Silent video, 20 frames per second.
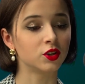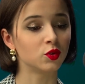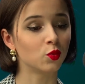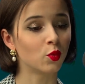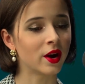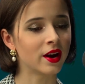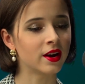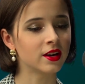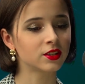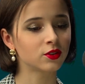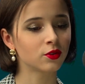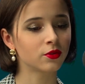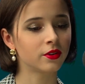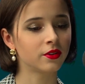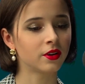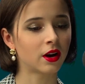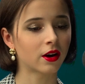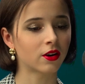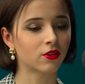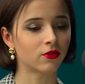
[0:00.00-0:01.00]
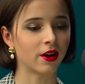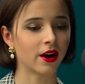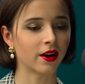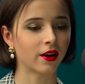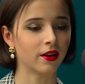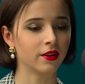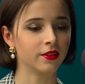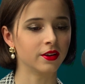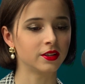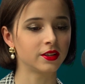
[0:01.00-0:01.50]
swears to the
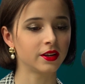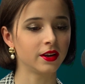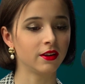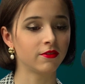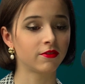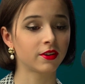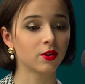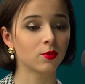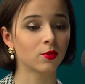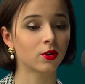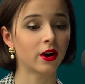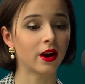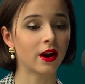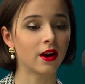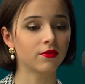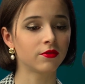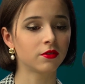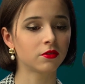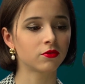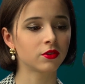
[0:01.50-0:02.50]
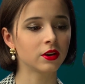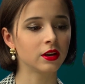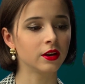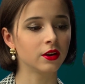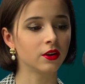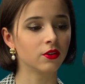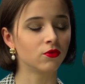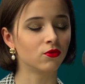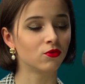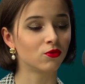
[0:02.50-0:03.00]
Nutcracker that if he were ever
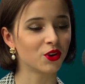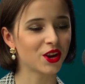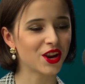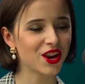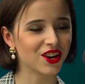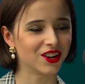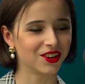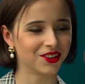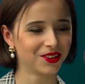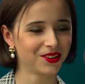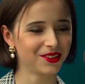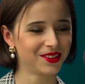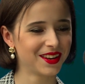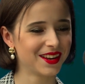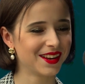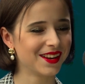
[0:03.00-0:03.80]
really real,